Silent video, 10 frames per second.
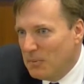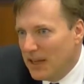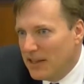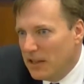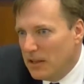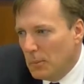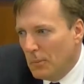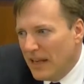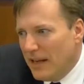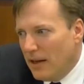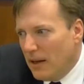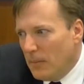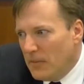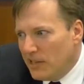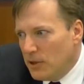But I think that
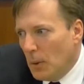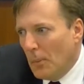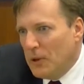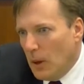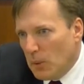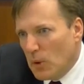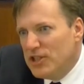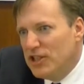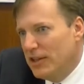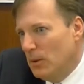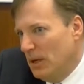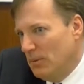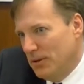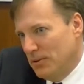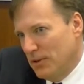to, to appreciate the
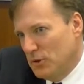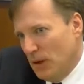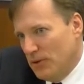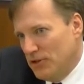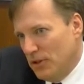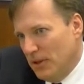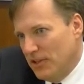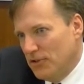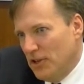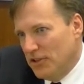people that you're exposed to, and to,